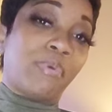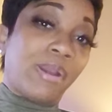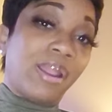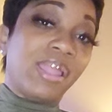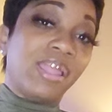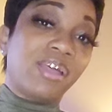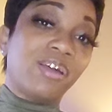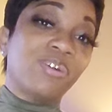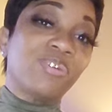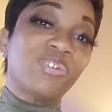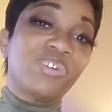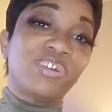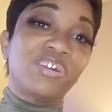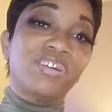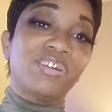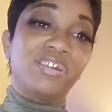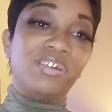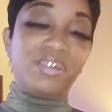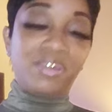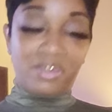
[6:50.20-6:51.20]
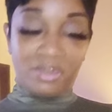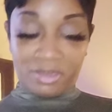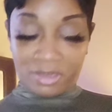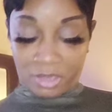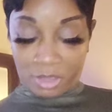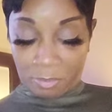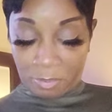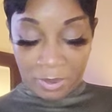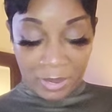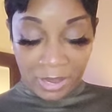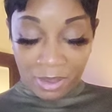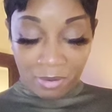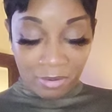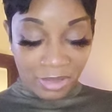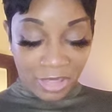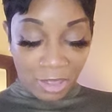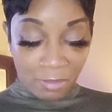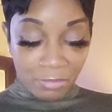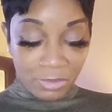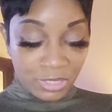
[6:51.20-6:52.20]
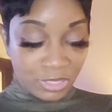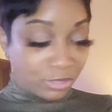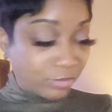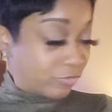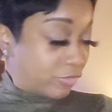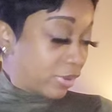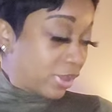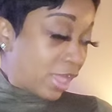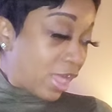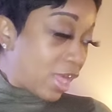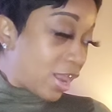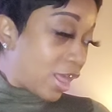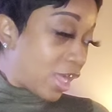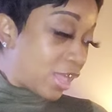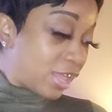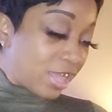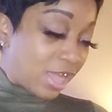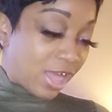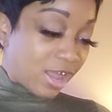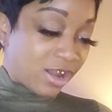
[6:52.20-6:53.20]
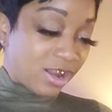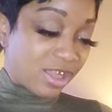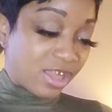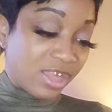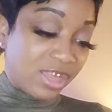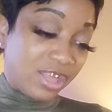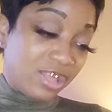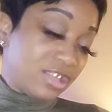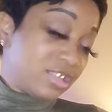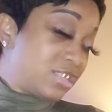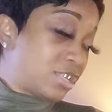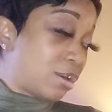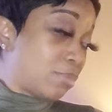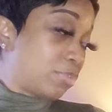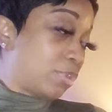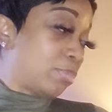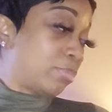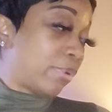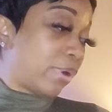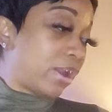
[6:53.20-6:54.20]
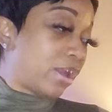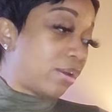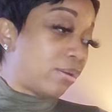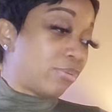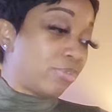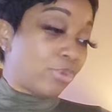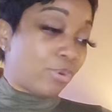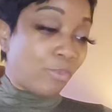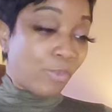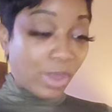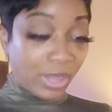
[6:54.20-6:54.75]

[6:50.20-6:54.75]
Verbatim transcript: brown apparently I must have forgot I got I had something brown on the